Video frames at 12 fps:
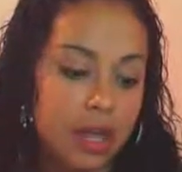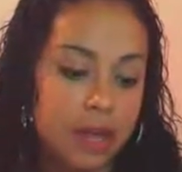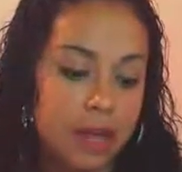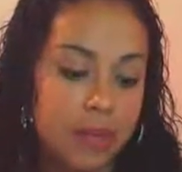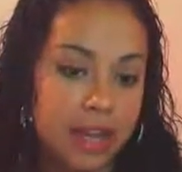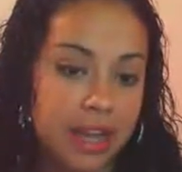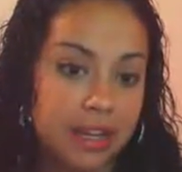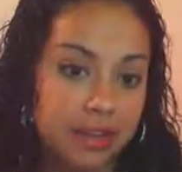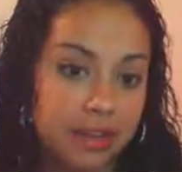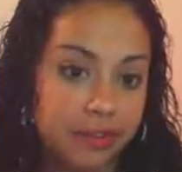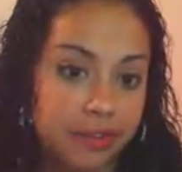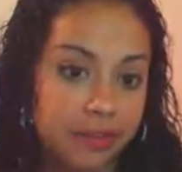And it
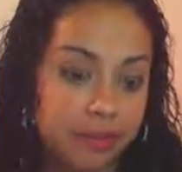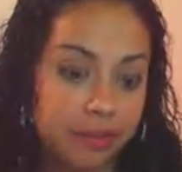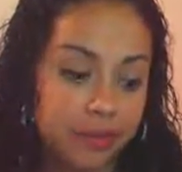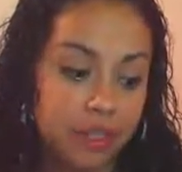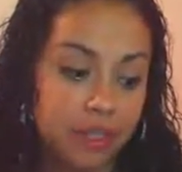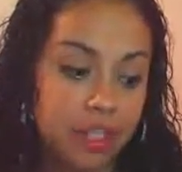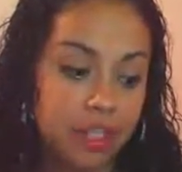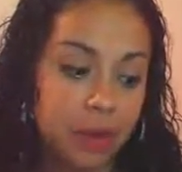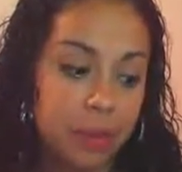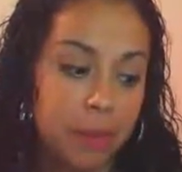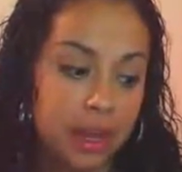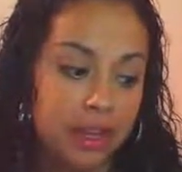fills you
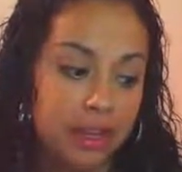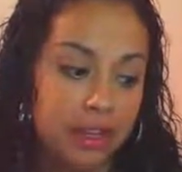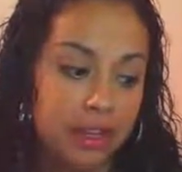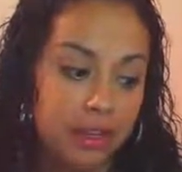up, and